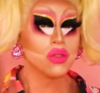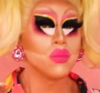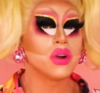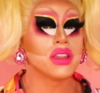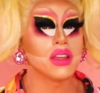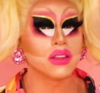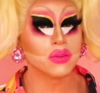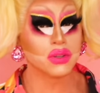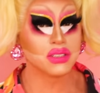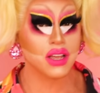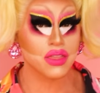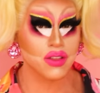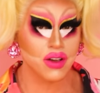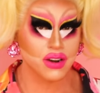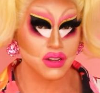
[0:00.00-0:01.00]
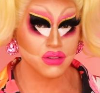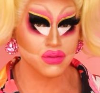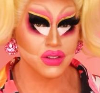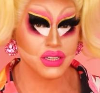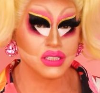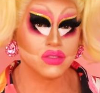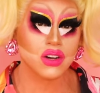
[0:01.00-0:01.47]
One of the other ones I thought
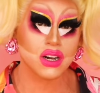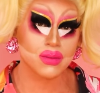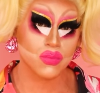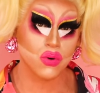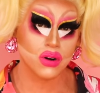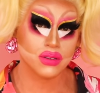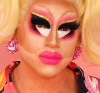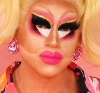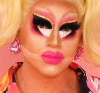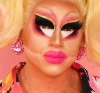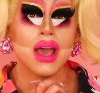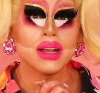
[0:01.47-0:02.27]
of is very important.